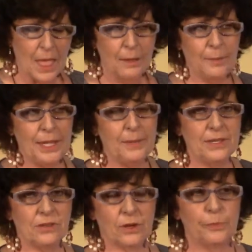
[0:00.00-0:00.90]

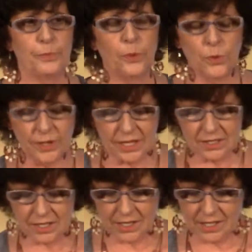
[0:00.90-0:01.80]
Babies are born
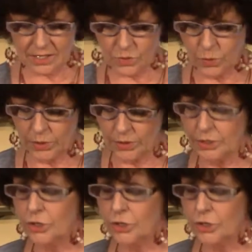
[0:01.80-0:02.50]
into this world